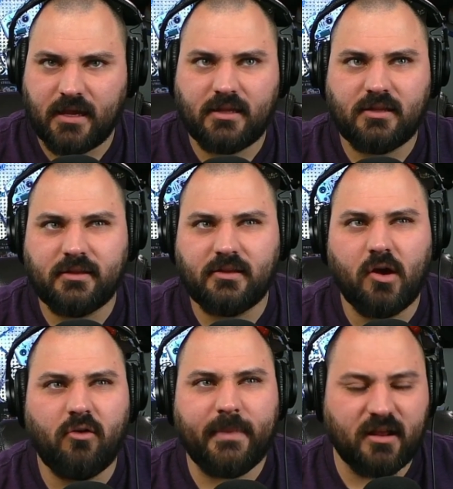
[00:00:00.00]

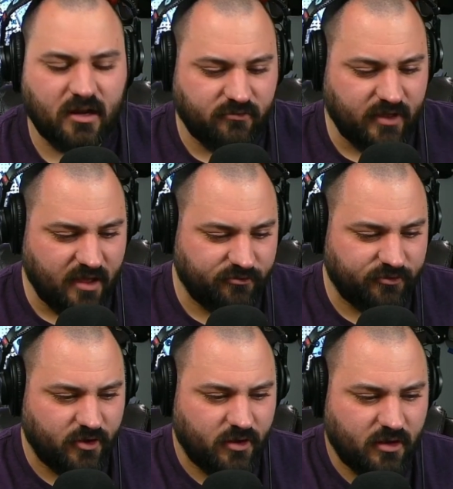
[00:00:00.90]
No amount of
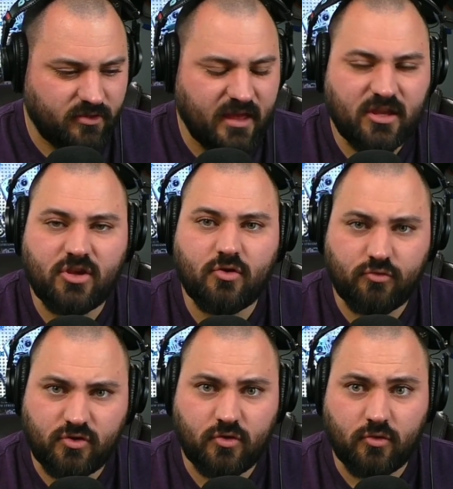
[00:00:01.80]
effort that you
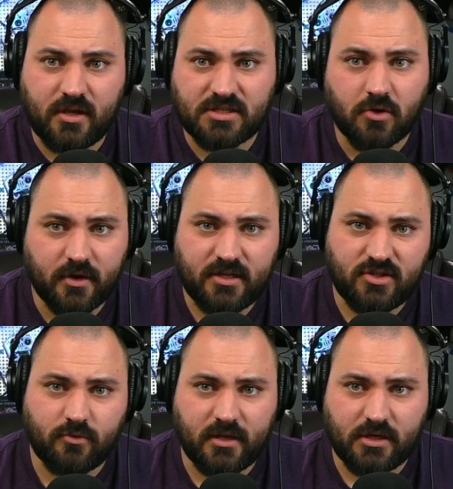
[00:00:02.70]
do is going
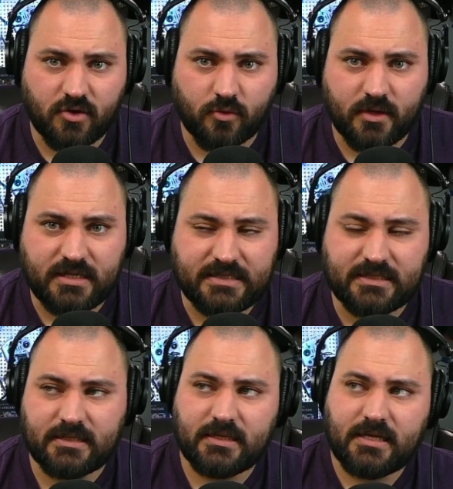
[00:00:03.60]
to
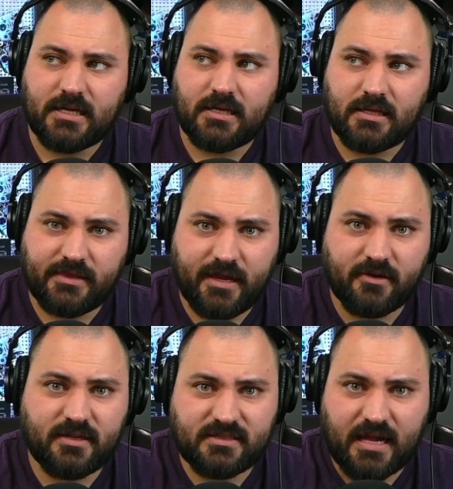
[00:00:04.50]
increase their
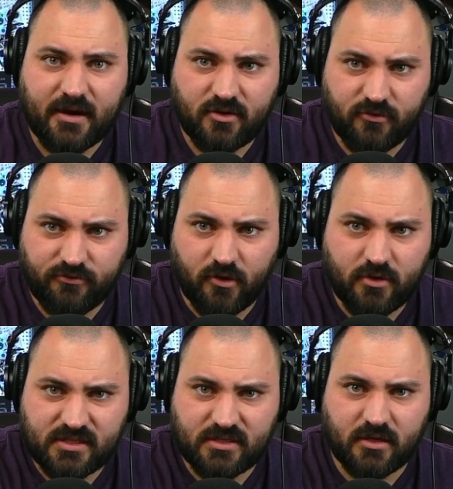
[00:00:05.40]
desire to
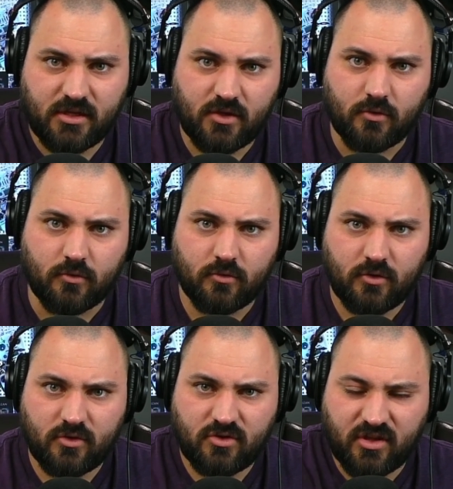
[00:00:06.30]
focus on you
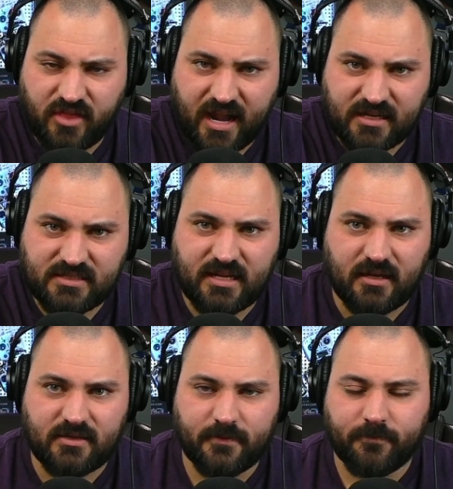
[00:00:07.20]
to that
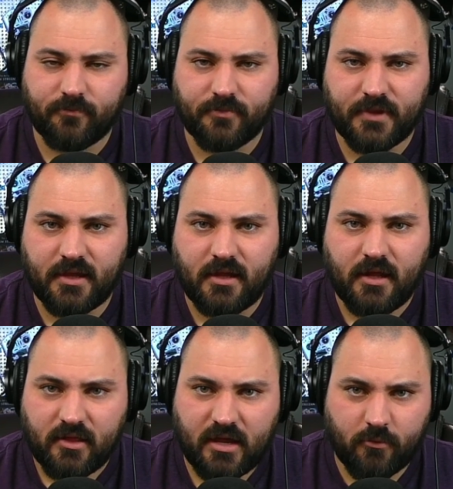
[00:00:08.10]
extent.
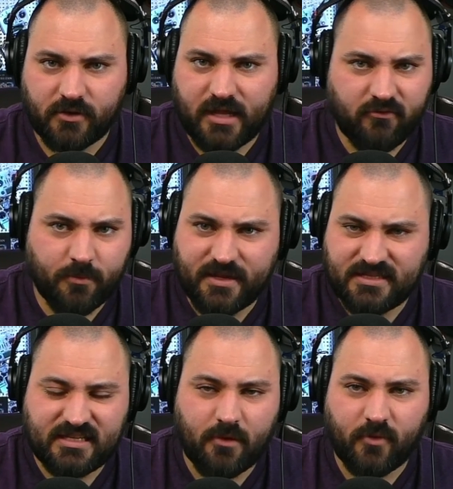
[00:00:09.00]
There will never be
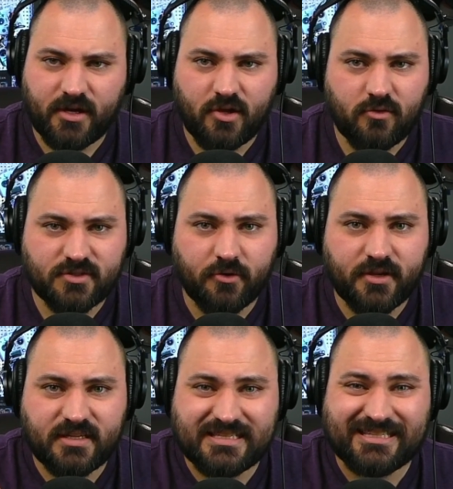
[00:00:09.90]
someone who's going
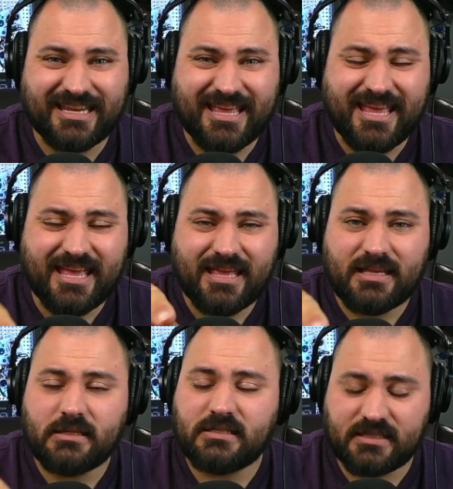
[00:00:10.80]
to slay
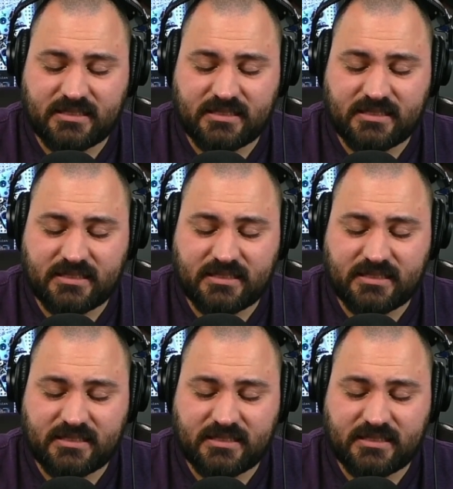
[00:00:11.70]
to